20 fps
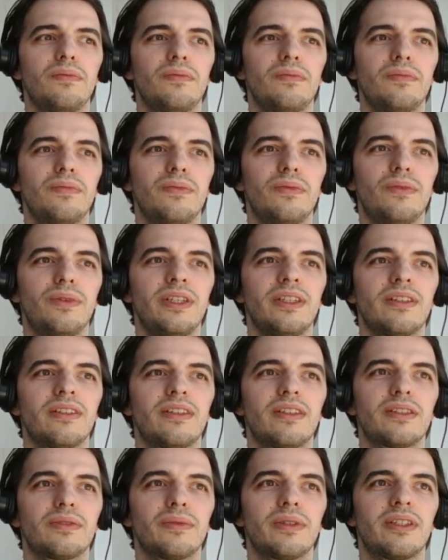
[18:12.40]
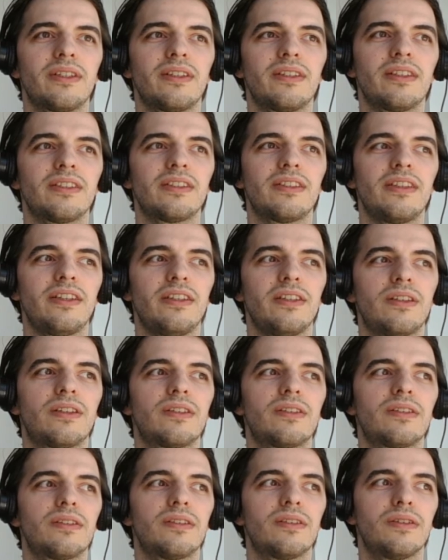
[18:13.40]
realize what it is they
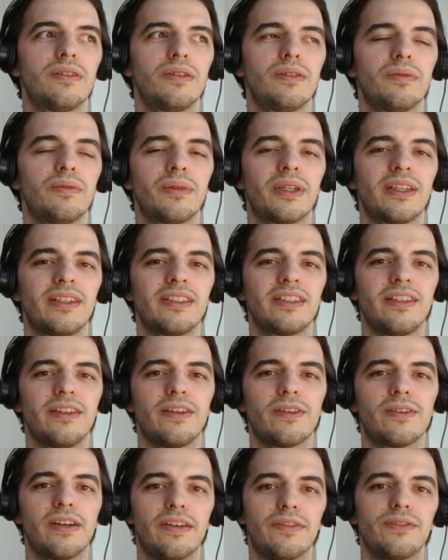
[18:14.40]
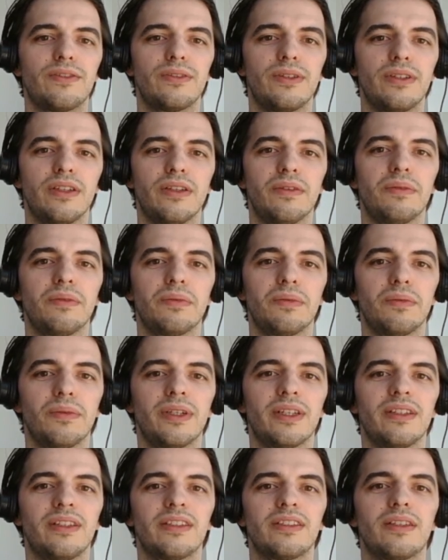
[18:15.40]
are after, and
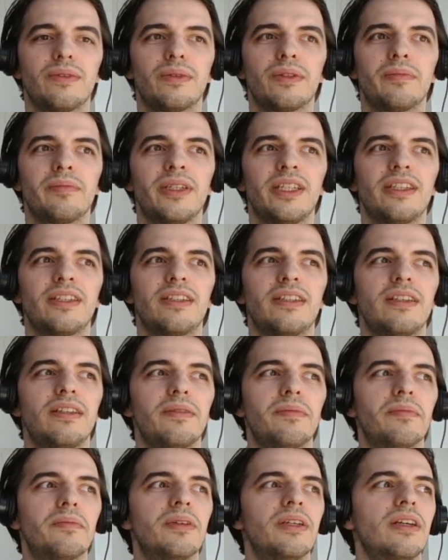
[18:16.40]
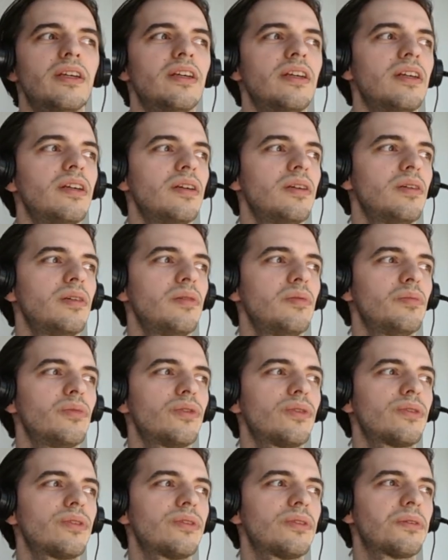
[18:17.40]
what it is that would make them
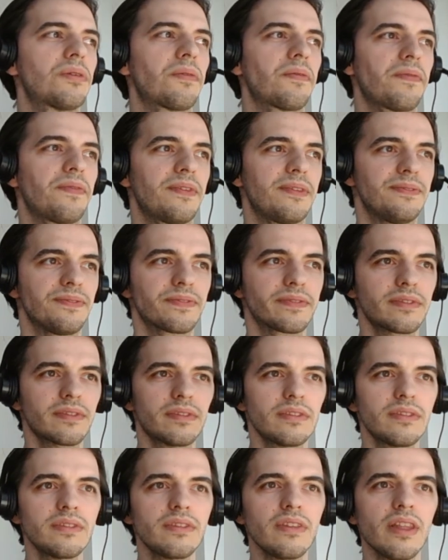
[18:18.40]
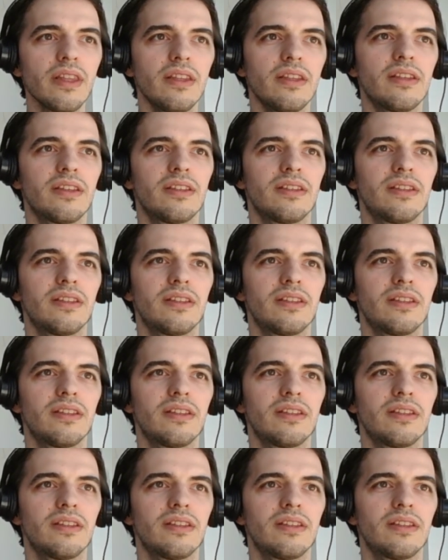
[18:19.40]
more more